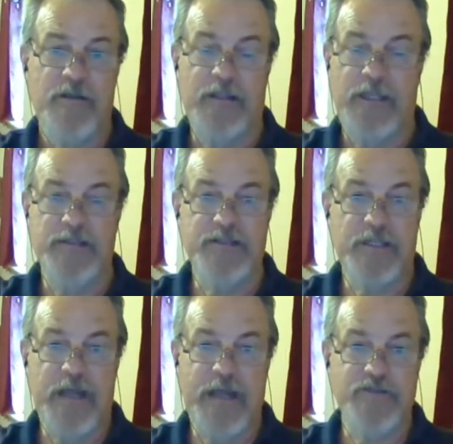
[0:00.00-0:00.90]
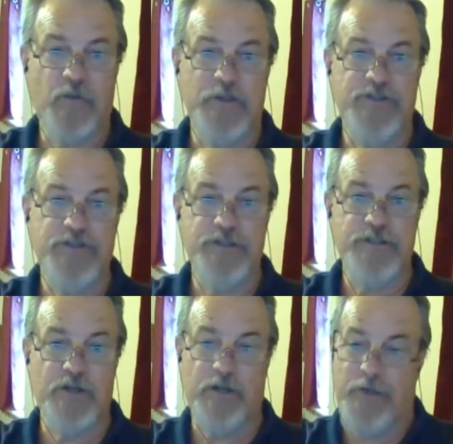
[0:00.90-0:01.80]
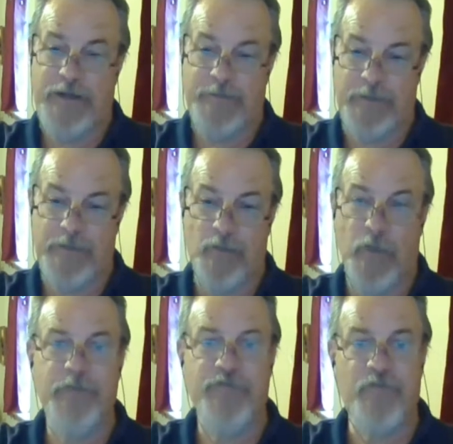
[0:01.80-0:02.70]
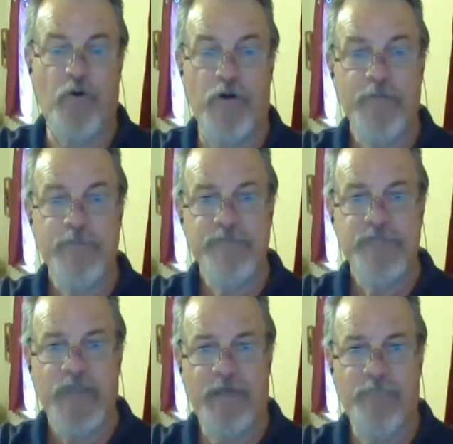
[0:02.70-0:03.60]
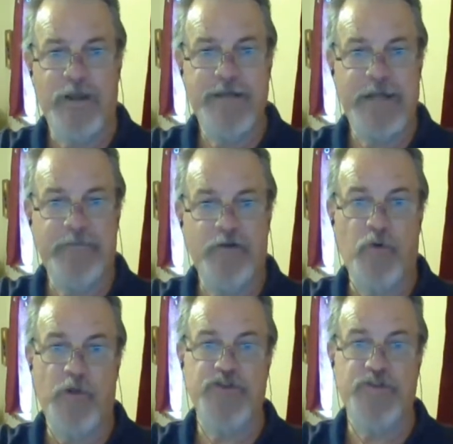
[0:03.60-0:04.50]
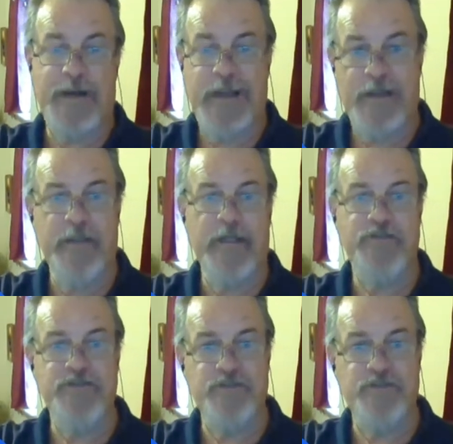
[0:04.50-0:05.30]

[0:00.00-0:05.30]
The kids could ask questions. Maybe the week before, have them write down their questions about how they can,